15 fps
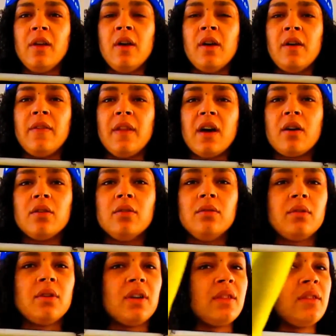Now,
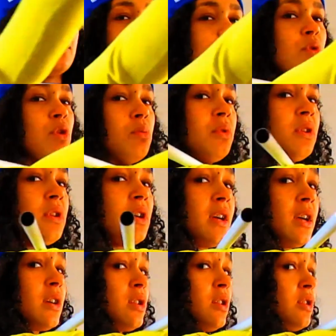at this moment, I
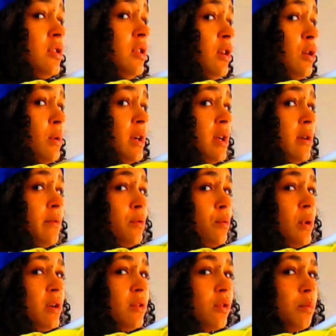actually quite have a
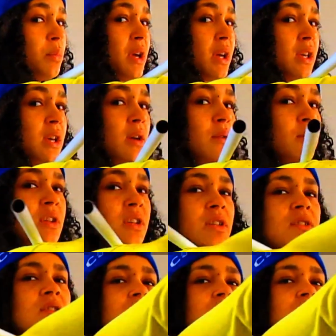rounded back. You can't really see